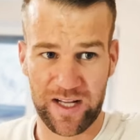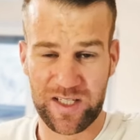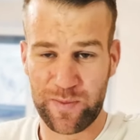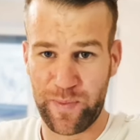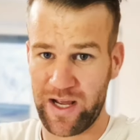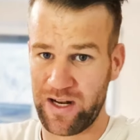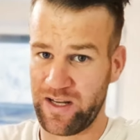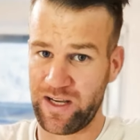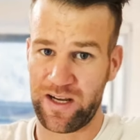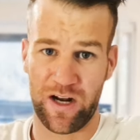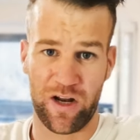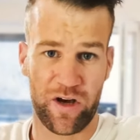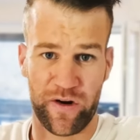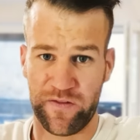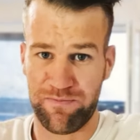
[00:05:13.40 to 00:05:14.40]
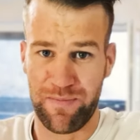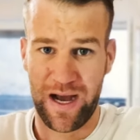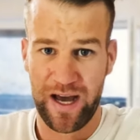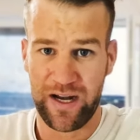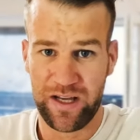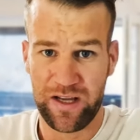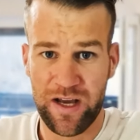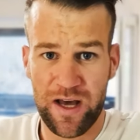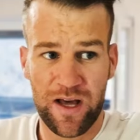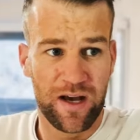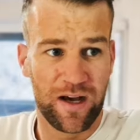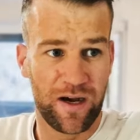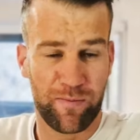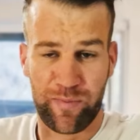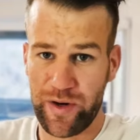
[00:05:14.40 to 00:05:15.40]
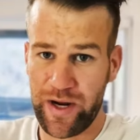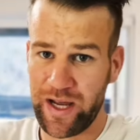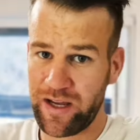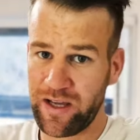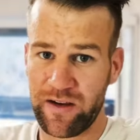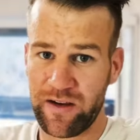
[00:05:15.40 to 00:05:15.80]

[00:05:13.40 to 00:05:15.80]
Spending a lot of money, um, breaking